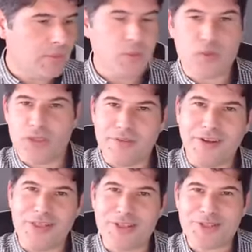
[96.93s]
Maybe should have
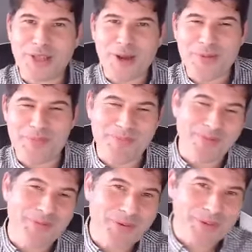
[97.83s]
had this set up
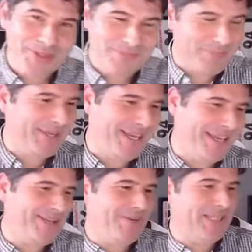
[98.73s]
before, but
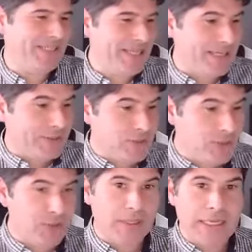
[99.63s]
anyway, yeah.
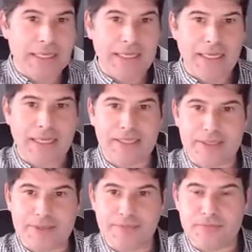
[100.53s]
So
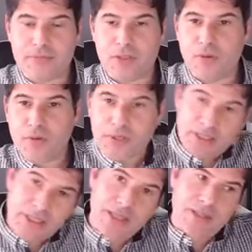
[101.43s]

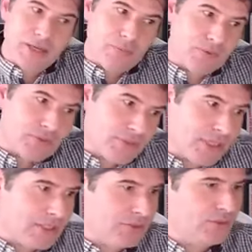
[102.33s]
hopefully that will
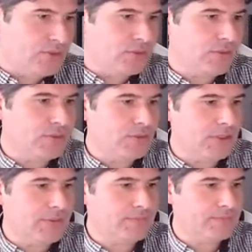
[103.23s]
start to
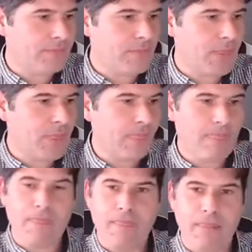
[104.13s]

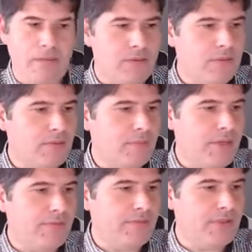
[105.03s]
bit
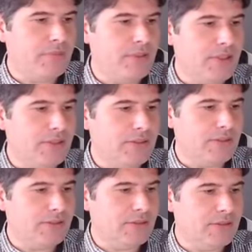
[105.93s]
of feedback
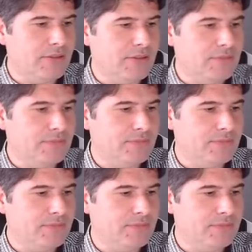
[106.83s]
there.